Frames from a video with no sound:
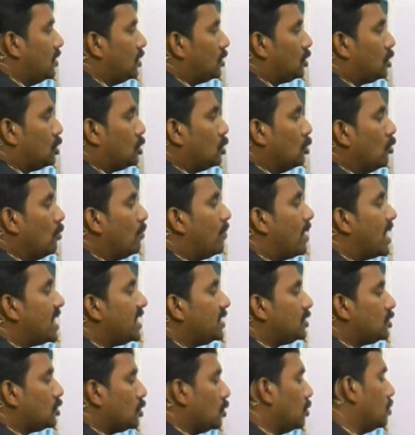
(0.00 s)
2
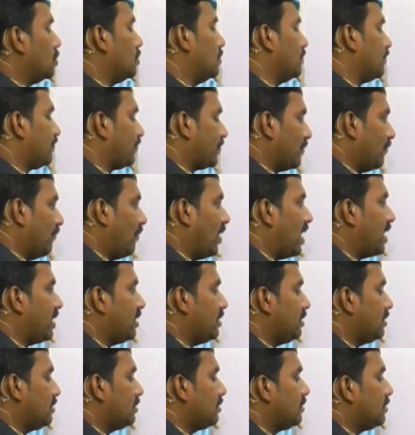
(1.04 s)
by 2,
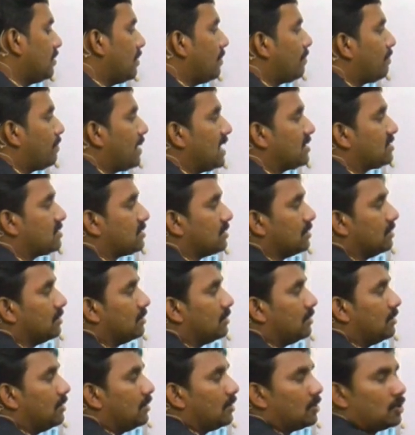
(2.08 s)
1 plus
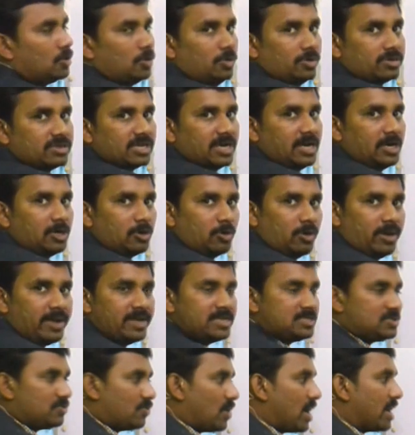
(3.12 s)
2C2
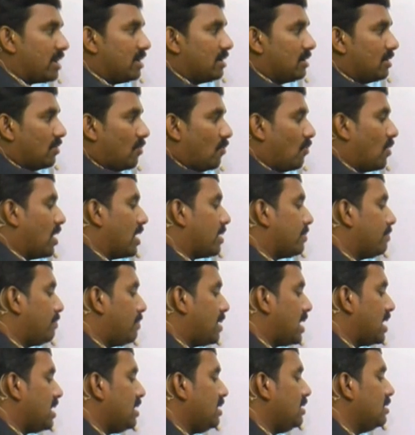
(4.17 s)
is 1, 1
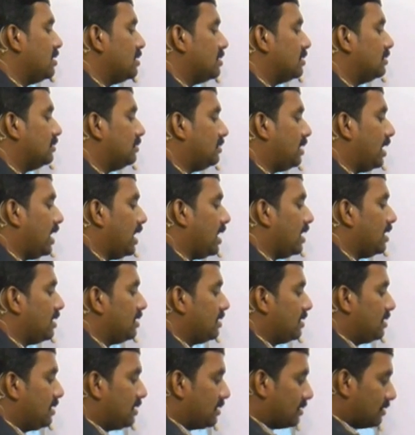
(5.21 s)
by
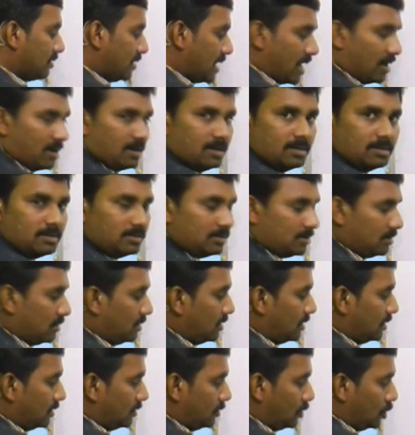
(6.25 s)
3, then
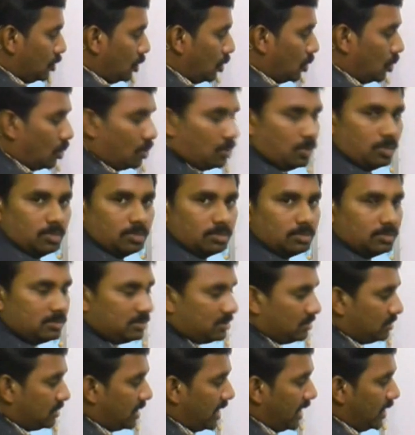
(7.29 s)
2,
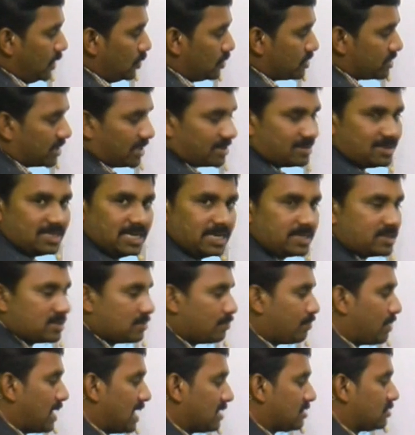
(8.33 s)
3 2s are 6
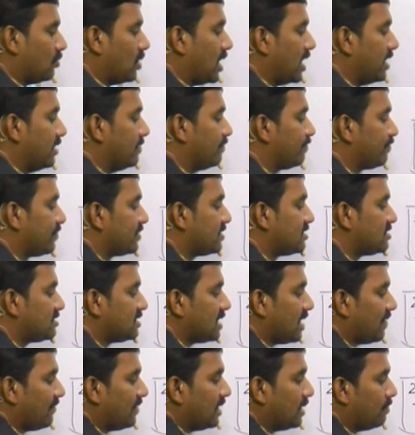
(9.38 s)
plus 1,
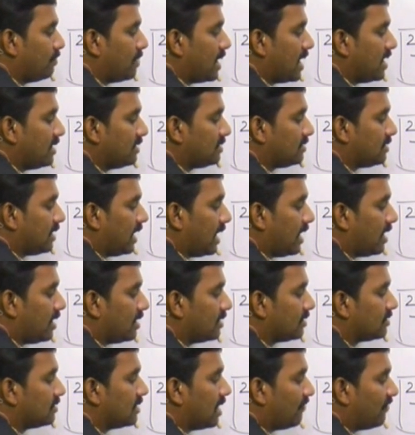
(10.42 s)
7 by
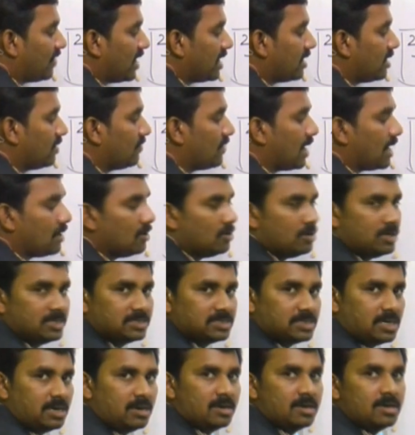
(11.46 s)
3, the final value
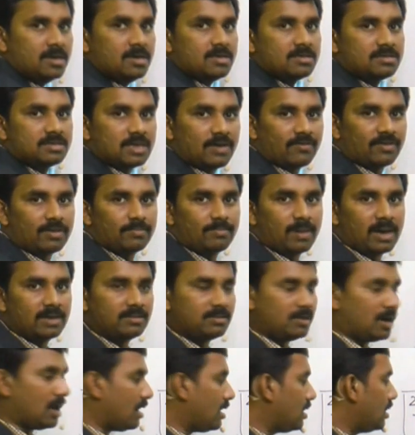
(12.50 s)
is 7 by
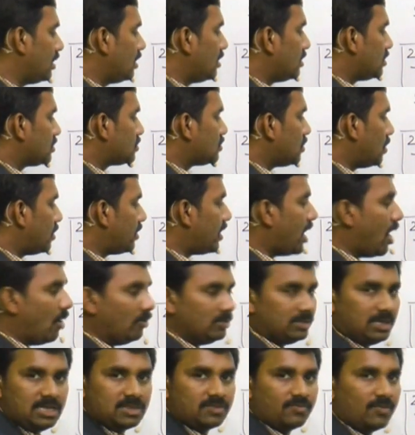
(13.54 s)
3. So now
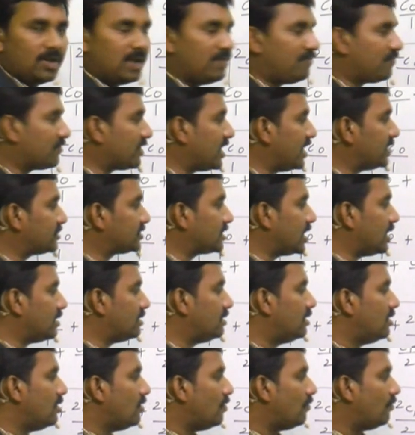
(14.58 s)
this
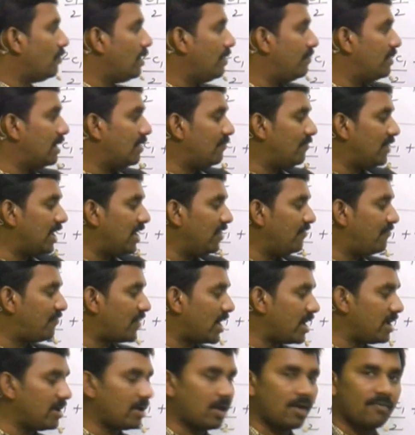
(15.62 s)
verification we will
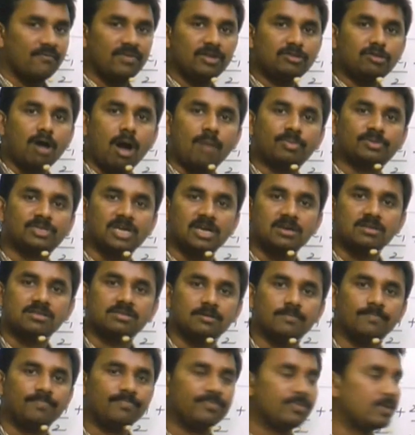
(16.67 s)
verify with options.
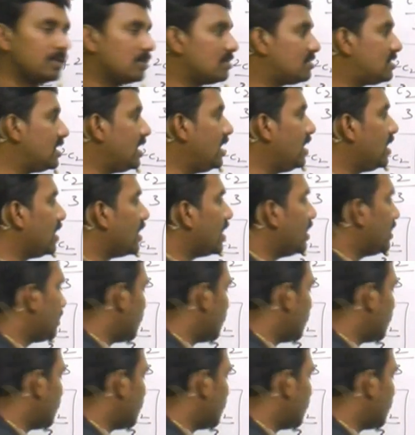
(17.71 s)
See here,